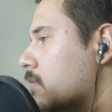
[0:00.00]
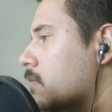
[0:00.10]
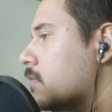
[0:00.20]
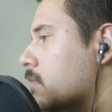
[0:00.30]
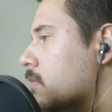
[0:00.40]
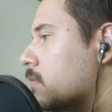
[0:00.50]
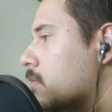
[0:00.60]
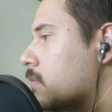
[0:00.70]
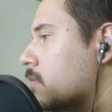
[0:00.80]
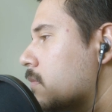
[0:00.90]

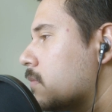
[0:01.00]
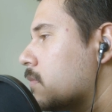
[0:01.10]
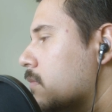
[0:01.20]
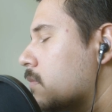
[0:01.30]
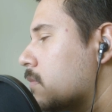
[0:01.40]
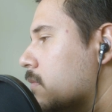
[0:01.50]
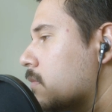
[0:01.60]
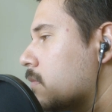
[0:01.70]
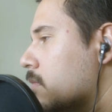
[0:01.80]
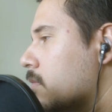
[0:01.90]

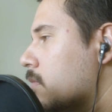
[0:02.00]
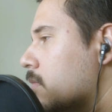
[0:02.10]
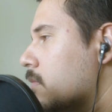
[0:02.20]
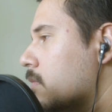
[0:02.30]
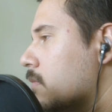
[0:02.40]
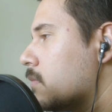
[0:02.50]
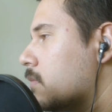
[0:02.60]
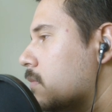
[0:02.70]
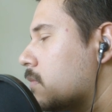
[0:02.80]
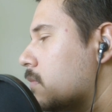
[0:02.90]

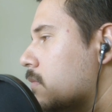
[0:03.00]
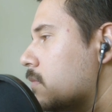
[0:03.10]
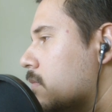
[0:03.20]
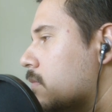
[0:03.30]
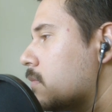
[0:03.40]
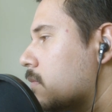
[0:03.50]
(not speaking)